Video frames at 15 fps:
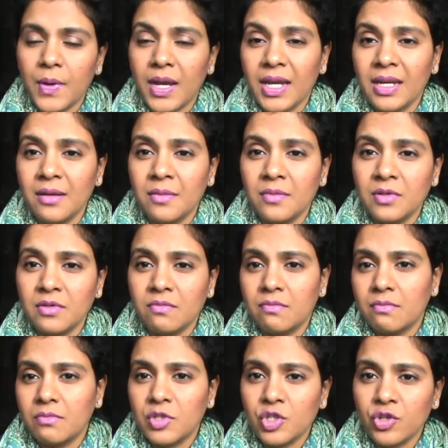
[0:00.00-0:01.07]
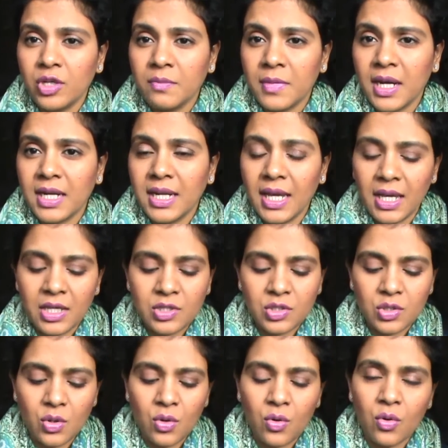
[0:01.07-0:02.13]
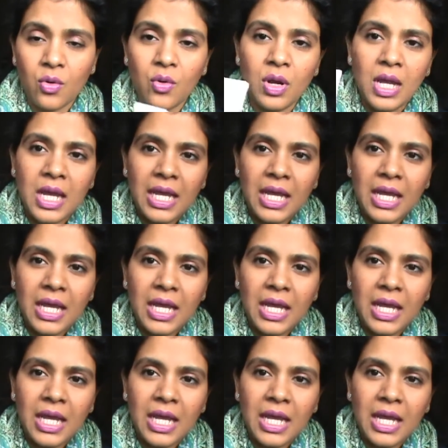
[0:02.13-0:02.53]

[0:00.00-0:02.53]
in during my day so